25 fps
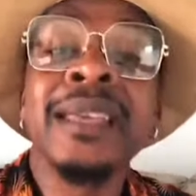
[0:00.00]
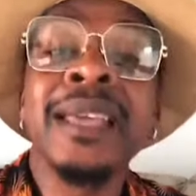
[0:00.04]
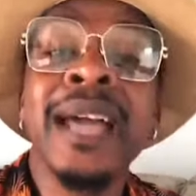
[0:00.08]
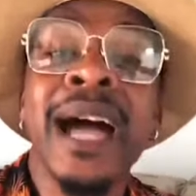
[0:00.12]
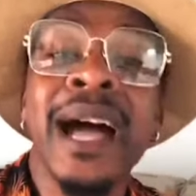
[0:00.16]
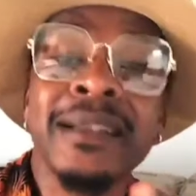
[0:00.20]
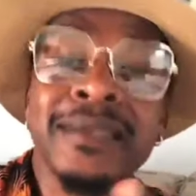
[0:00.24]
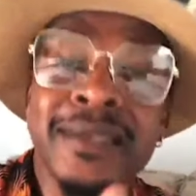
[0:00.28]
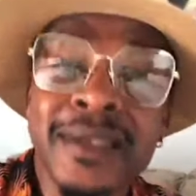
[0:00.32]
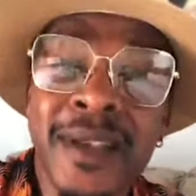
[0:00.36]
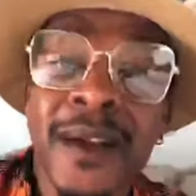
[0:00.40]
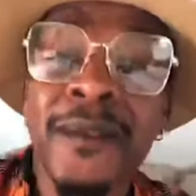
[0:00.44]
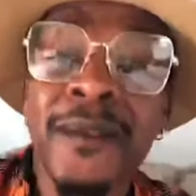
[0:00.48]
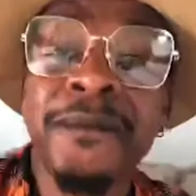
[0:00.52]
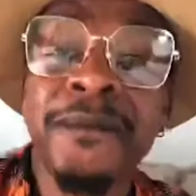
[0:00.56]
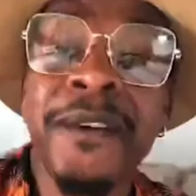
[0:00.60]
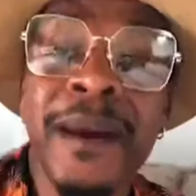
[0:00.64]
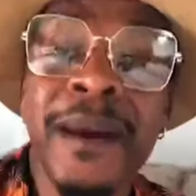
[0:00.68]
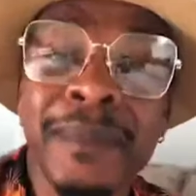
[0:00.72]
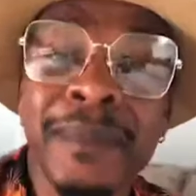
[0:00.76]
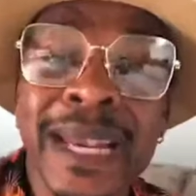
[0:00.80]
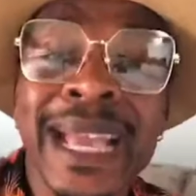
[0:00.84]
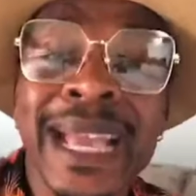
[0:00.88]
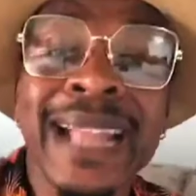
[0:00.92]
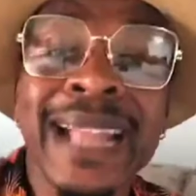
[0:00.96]
You have some
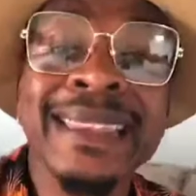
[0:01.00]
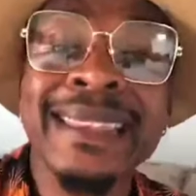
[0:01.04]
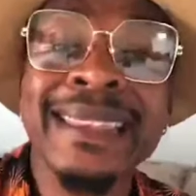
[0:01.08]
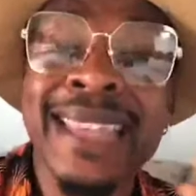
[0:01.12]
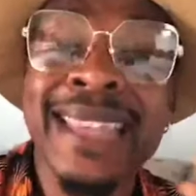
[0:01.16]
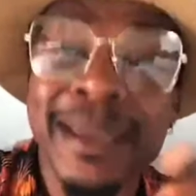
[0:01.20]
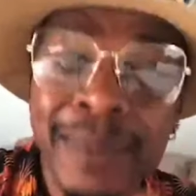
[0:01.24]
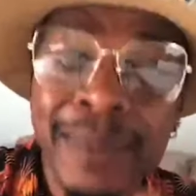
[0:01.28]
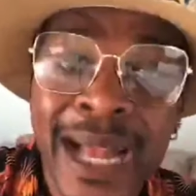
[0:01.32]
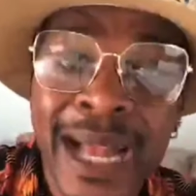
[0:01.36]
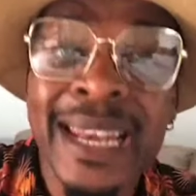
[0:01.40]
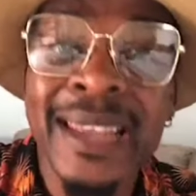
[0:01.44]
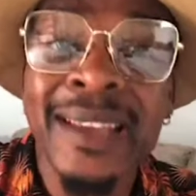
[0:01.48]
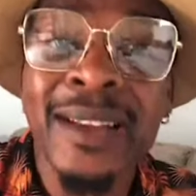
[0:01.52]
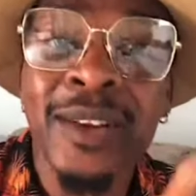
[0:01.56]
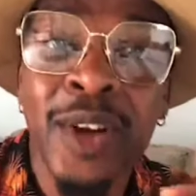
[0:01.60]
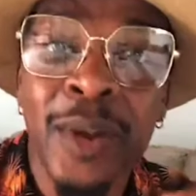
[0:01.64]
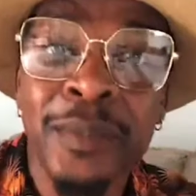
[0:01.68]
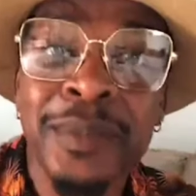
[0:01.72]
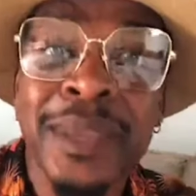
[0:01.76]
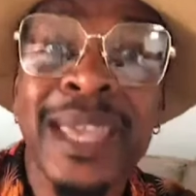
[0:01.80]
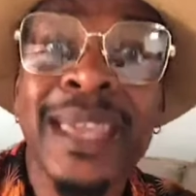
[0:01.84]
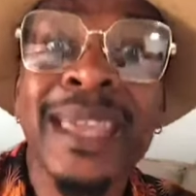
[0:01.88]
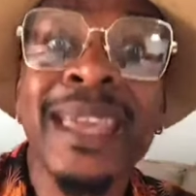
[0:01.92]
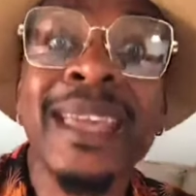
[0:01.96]
family at them and
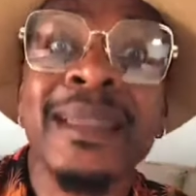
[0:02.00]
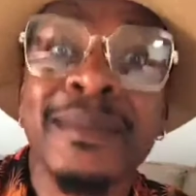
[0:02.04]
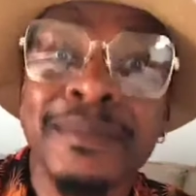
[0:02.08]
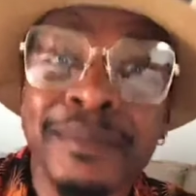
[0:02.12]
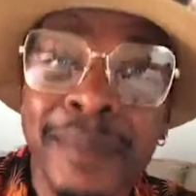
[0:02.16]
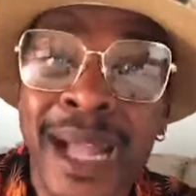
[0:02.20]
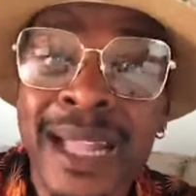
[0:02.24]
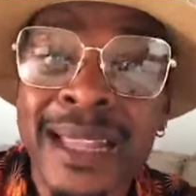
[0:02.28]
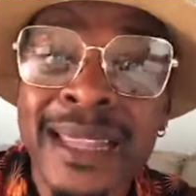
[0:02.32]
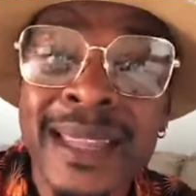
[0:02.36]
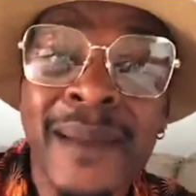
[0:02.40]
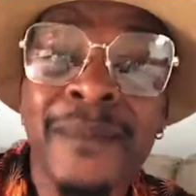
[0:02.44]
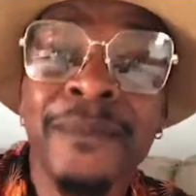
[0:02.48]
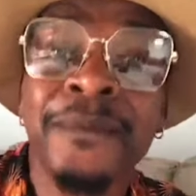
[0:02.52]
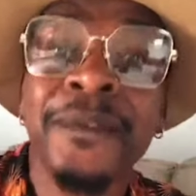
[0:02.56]
link up the hitman